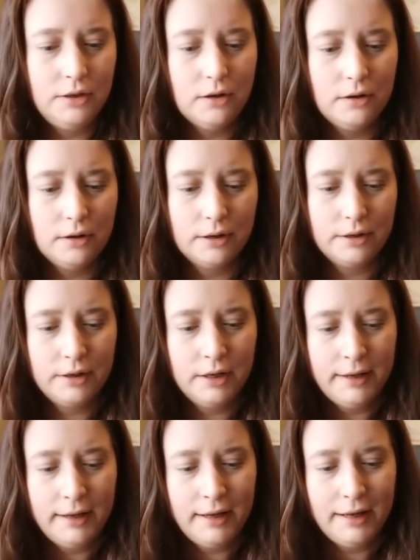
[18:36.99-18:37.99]
yarn,
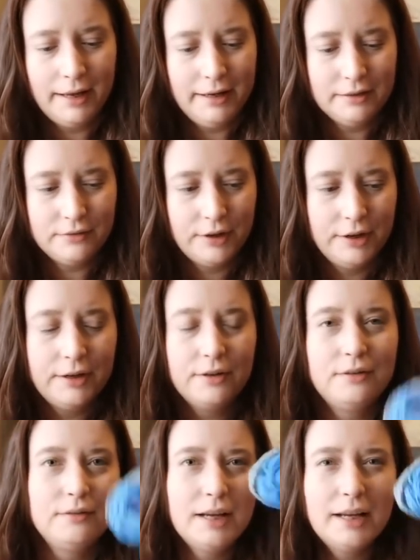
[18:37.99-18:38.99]
and it's very
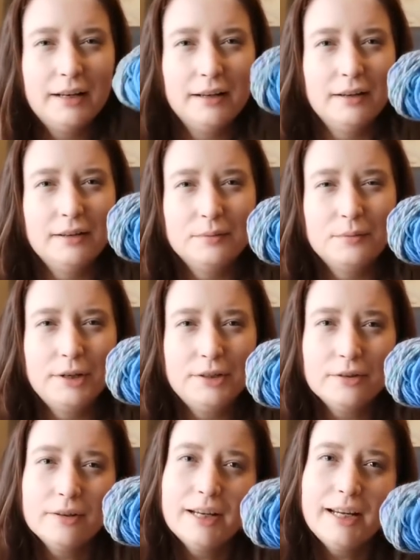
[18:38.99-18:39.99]
kind of
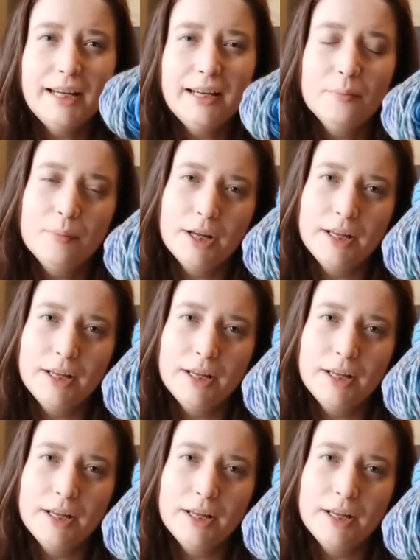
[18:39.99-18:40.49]
wintry